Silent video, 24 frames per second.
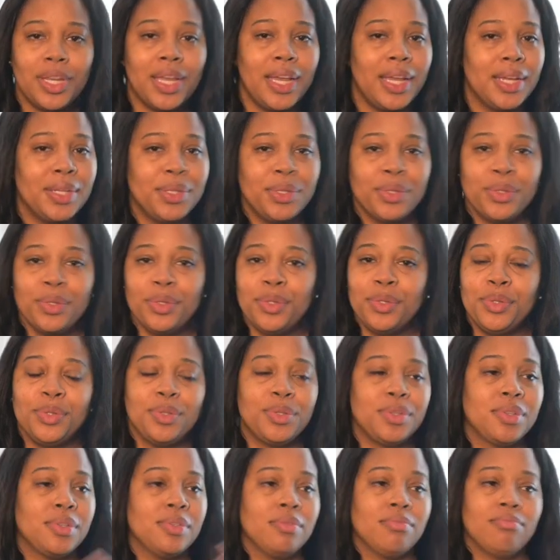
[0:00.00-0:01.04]

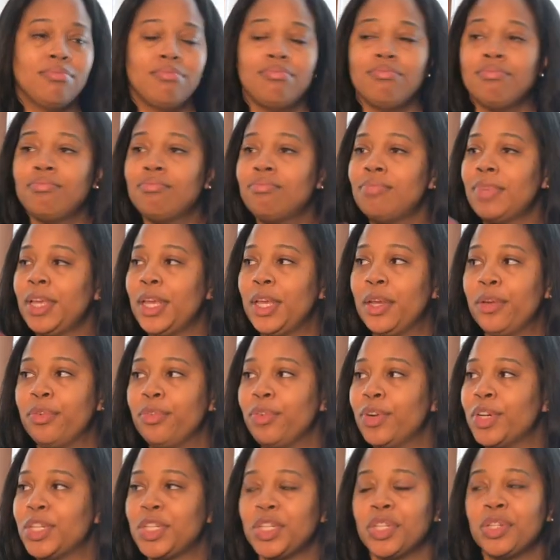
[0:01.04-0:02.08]
Candles, air
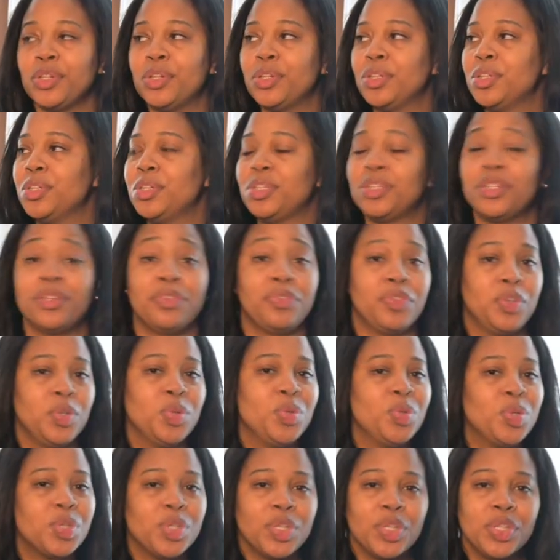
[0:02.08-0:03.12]
fresheners,
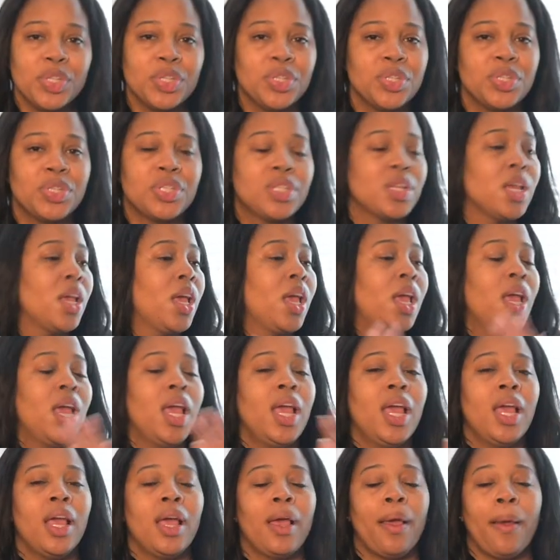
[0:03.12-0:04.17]
diffusers,
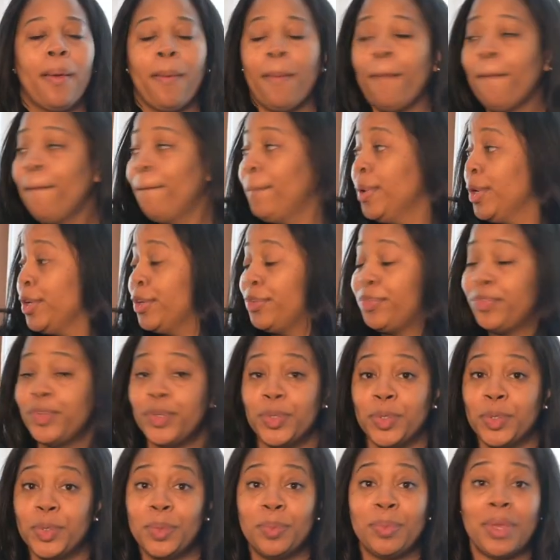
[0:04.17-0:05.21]

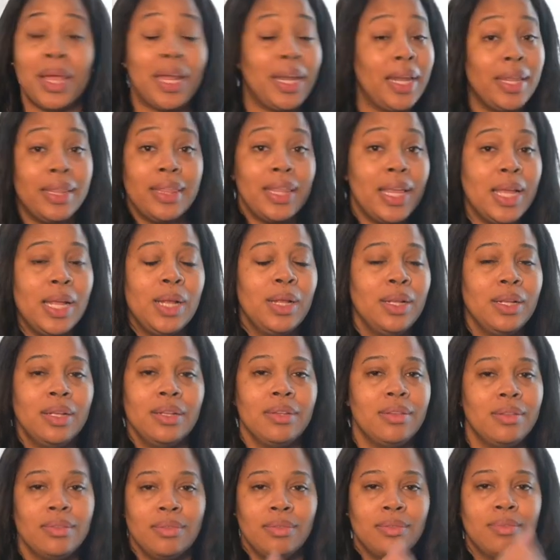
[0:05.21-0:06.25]
perfume,
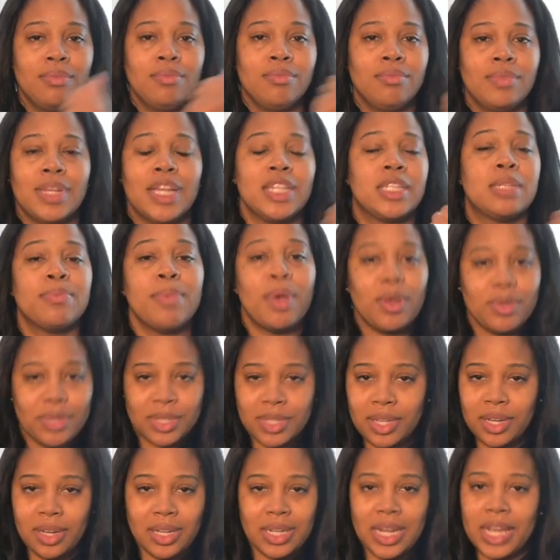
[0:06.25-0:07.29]
anything that smells
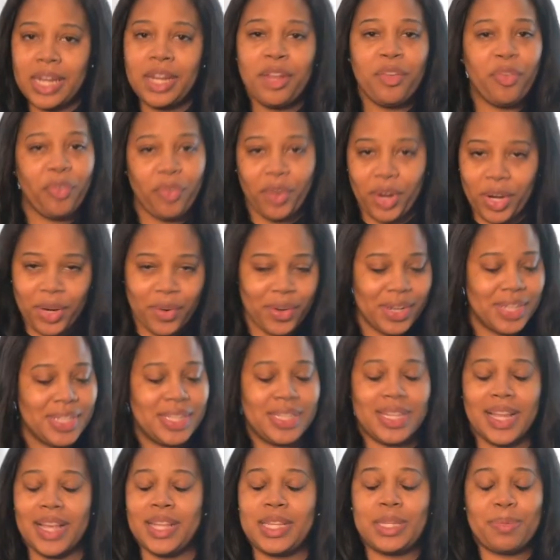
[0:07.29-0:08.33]
good. Any
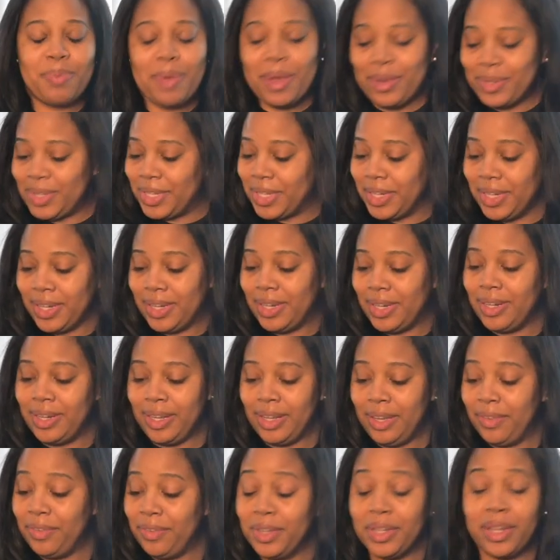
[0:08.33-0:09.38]
fragrance that smells good.
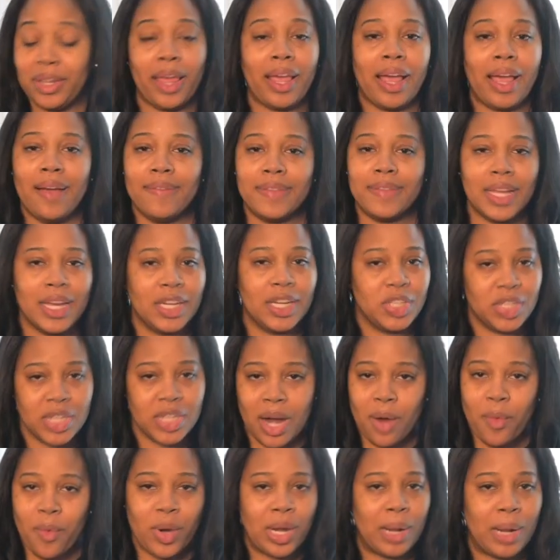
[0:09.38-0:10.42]
Even like after I
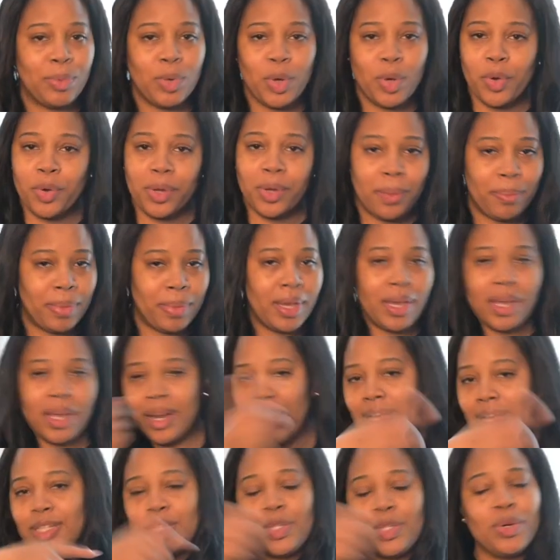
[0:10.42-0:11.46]
shower and I'm going to bed,
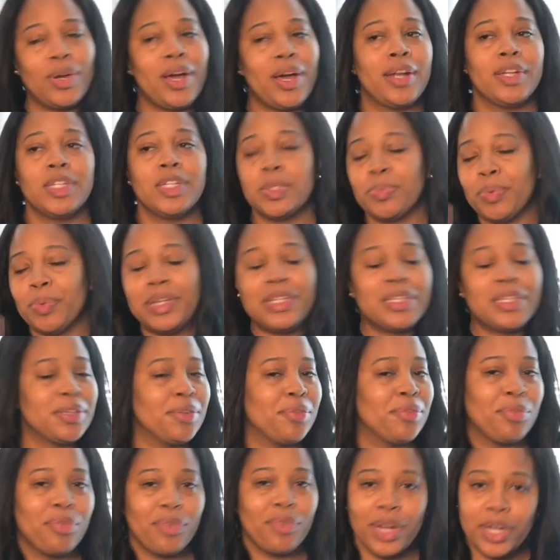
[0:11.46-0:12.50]
I still gotta spray
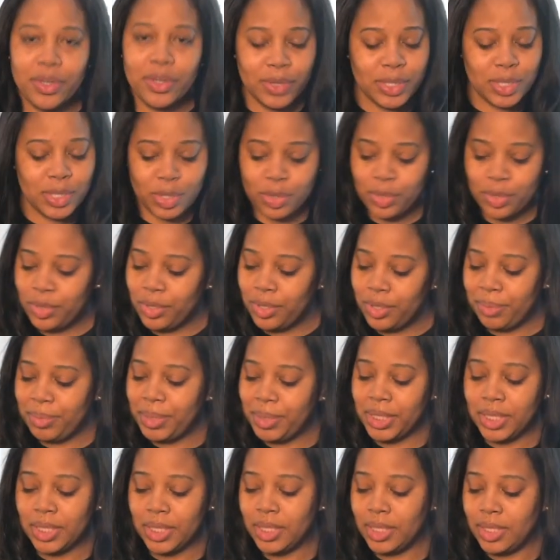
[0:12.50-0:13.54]
some fragrance on
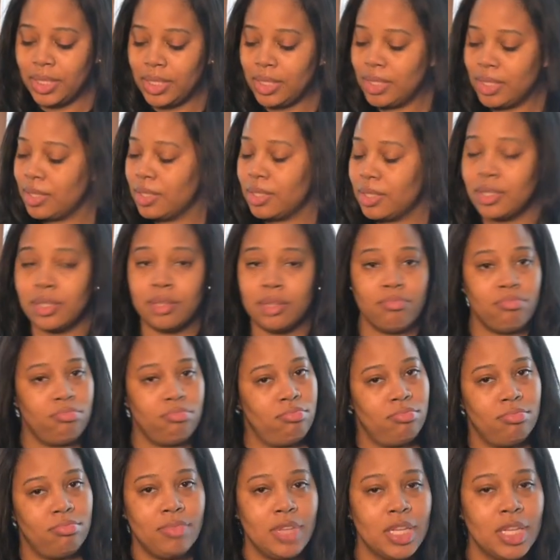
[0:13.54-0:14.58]
because
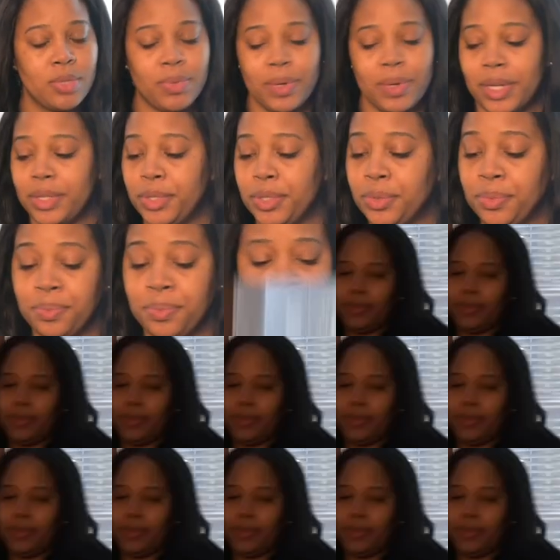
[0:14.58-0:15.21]
that's what I do.